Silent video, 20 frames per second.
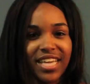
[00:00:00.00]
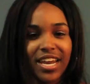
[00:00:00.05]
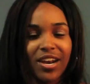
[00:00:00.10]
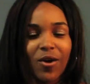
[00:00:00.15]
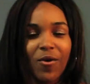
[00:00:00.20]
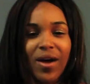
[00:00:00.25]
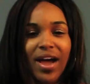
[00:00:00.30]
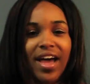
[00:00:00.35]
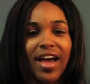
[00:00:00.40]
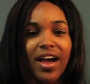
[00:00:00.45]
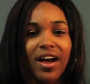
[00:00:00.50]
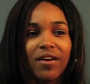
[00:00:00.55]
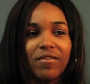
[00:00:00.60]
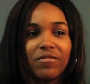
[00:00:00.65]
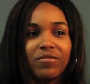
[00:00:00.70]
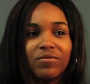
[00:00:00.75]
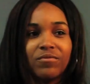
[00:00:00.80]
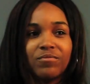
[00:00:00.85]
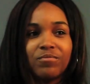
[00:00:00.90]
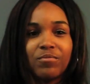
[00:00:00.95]
I don't have
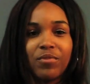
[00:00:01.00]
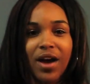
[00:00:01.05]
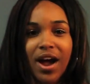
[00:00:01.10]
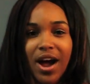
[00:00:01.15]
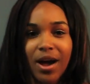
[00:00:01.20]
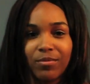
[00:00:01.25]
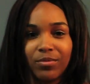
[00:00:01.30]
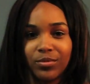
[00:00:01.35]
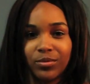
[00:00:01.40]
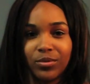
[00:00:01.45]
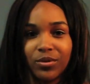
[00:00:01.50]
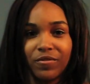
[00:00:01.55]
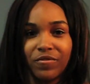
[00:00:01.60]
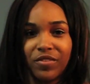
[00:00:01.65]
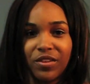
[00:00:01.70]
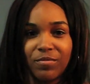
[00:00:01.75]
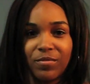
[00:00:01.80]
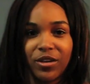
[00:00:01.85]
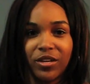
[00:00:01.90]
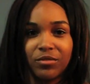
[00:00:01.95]
problems with
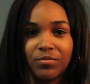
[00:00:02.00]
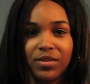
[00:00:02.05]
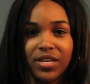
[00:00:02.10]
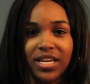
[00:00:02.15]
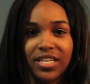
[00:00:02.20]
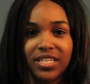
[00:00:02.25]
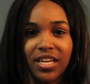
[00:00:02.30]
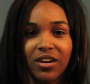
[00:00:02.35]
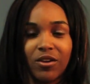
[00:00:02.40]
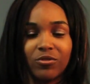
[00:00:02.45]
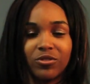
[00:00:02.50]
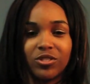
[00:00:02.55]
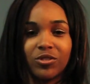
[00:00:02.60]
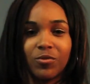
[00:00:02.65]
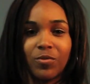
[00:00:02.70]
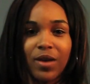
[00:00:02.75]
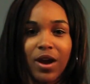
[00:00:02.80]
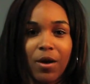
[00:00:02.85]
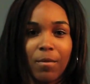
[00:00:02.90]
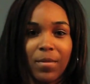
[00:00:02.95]
females because I don't
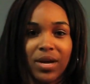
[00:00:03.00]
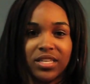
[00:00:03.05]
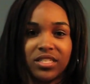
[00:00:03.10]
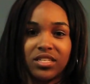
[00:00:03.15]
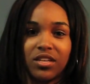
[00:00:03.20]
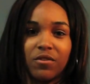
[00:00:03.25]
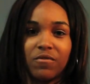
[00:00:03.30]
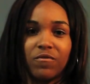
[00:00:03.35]
surround myself